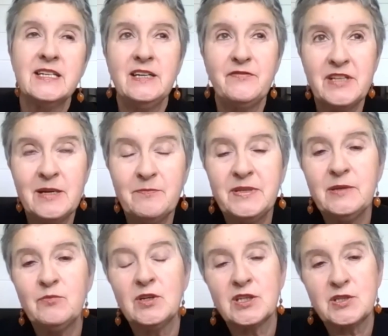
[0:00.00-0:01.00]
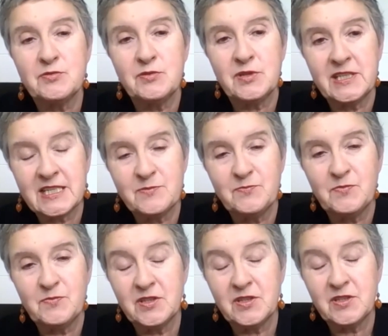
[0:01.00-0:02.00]
If an MP works with an
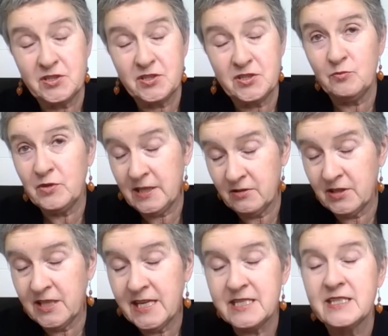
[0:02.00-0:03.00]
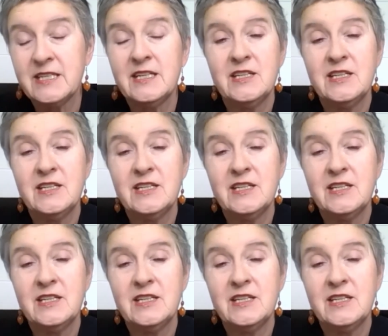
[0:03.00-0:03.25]
expert whom we locate